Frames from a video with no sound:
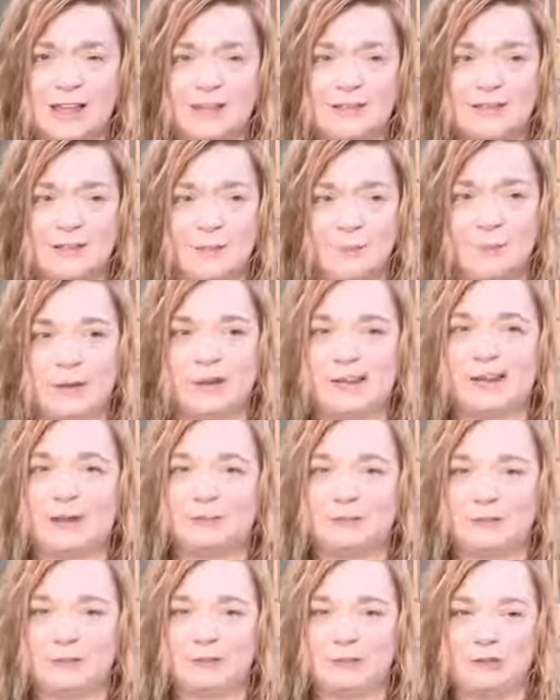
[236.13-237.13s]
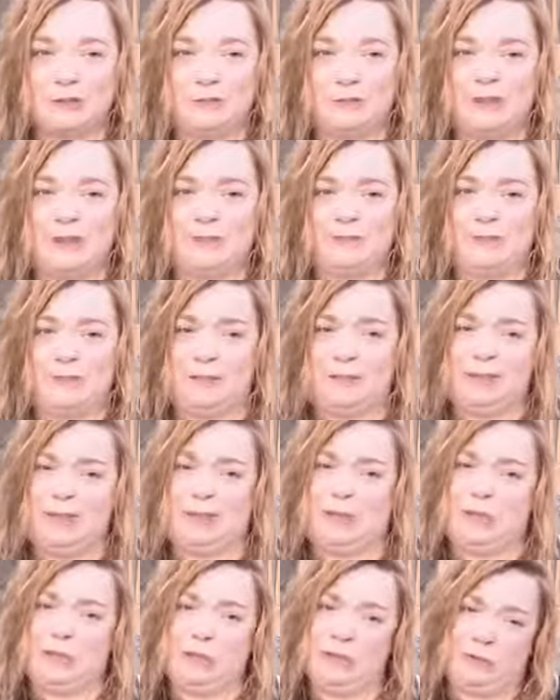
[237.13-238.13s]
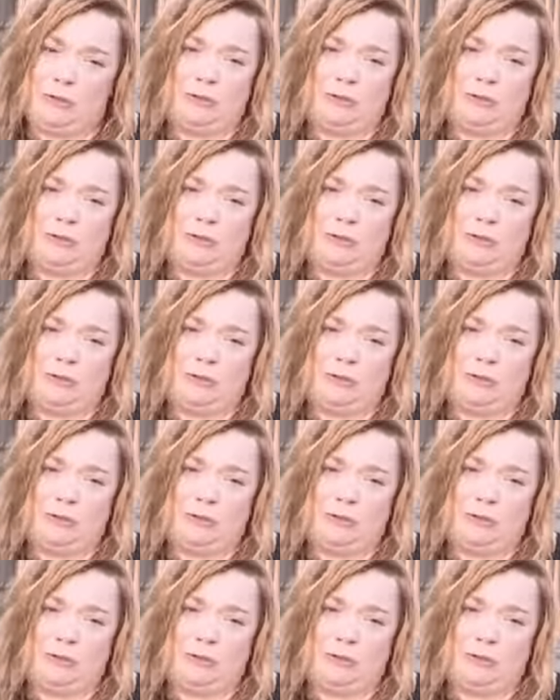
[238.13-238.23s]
somebody comes into your life and is like, you're